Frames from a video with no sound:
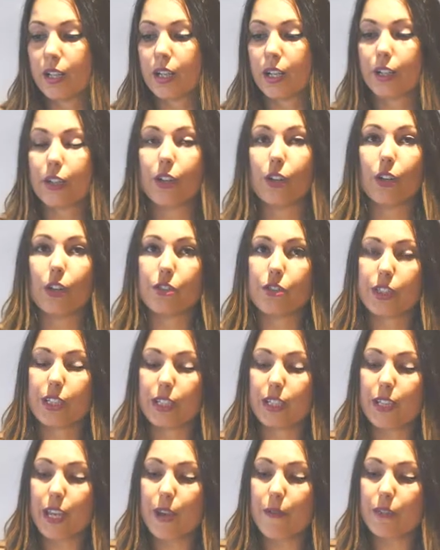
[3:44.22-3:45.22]

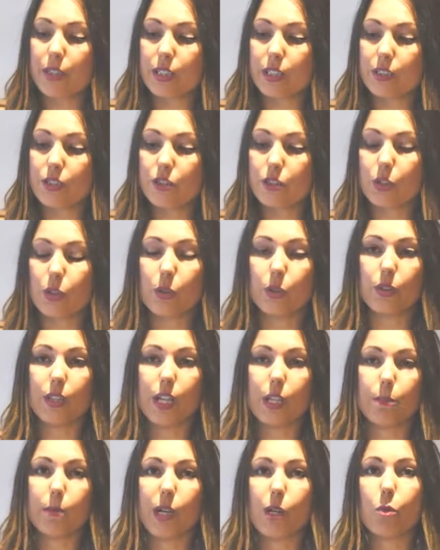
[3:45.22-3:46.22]
Archaeological evidence showed
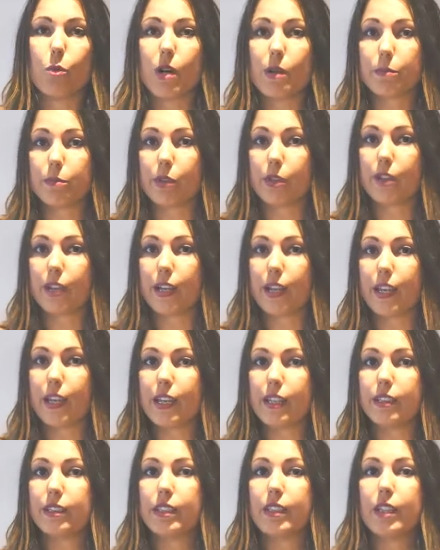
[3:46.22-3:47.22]
that by
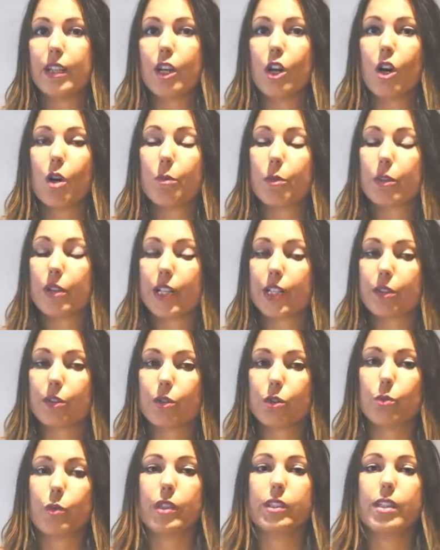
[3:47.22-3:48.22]
1.8, Homo
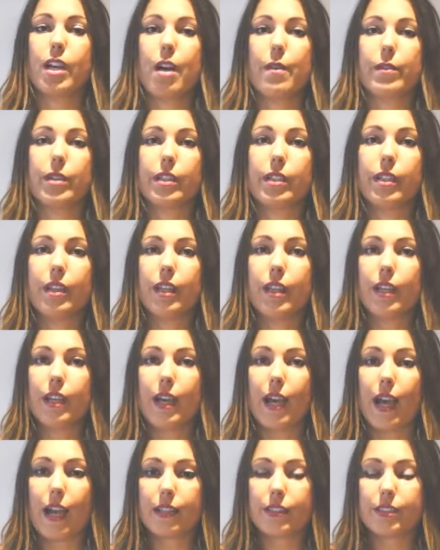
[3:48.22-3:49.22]
erectus was having
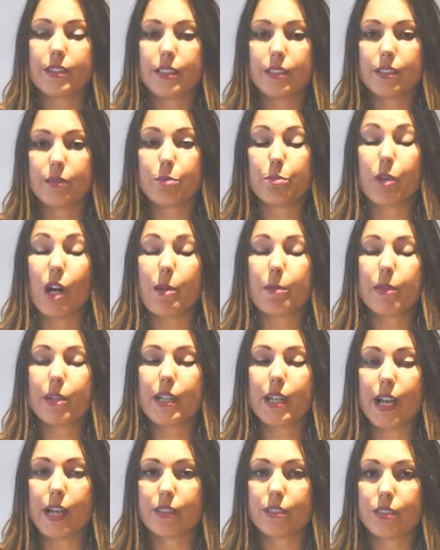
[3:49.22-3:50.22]
access,
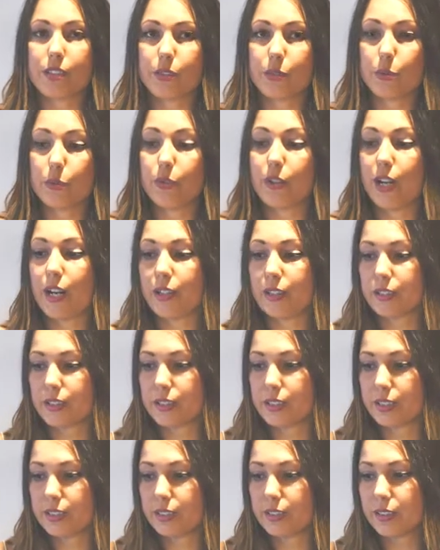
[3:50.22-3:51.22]
primary access to
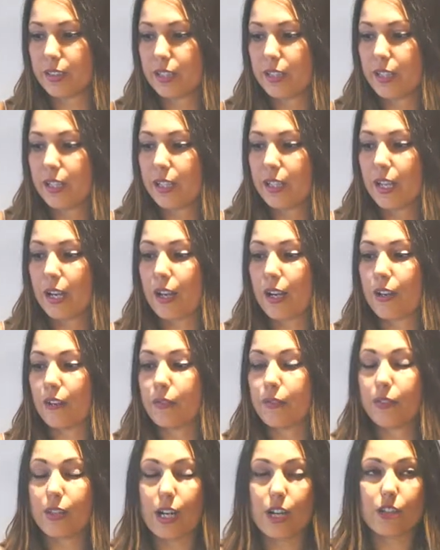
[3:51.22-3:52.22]
carcasses
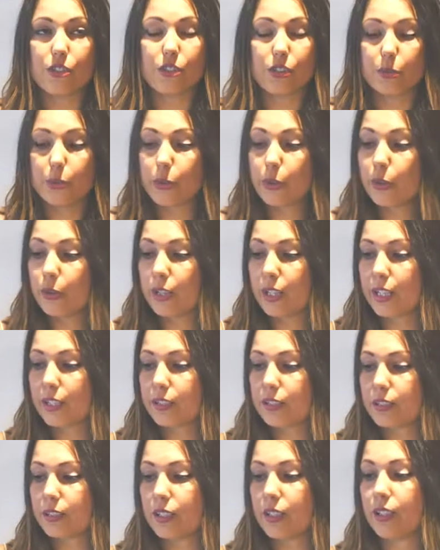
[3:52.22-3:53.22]
of large
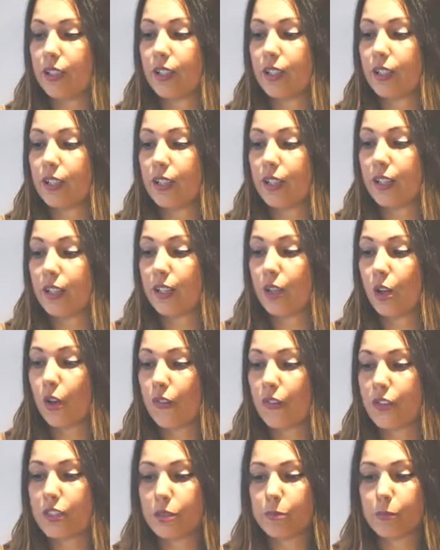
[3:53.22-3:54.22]
ungulates and
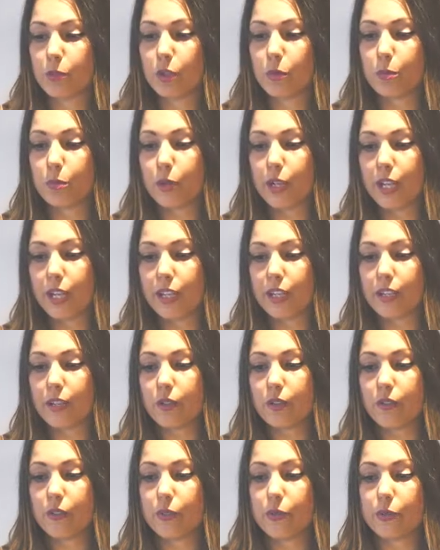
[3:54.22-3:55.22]
other small
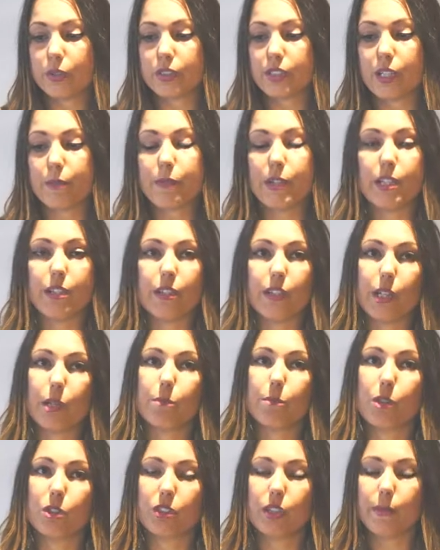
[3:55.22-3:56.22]
prey through scavenging
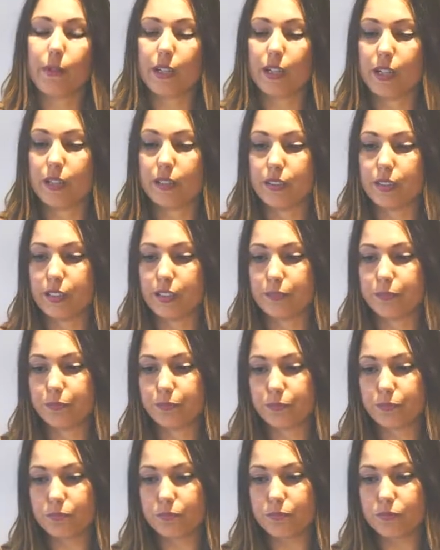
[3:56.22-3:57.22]
and mostly by hunting.
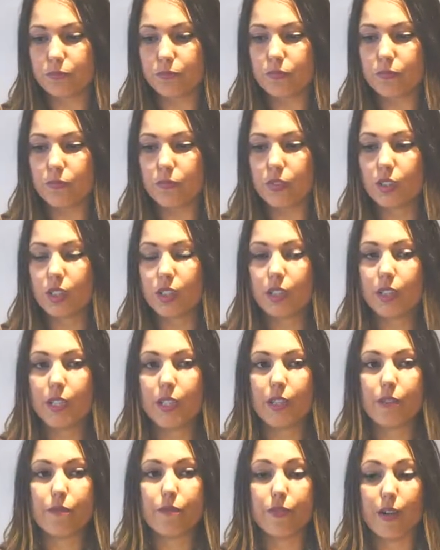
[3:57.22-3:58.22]

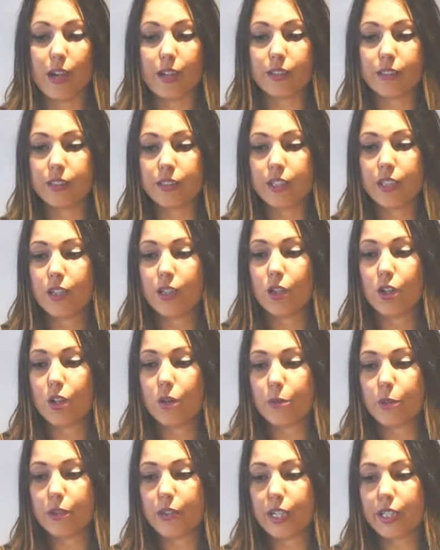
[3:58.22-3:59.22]
In fact,
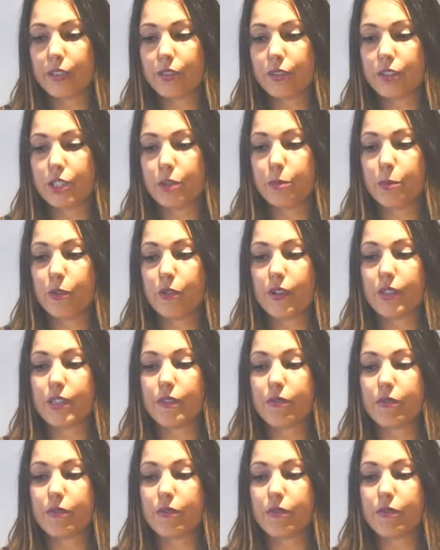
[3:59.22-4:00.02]
Homo erectus is viewed as the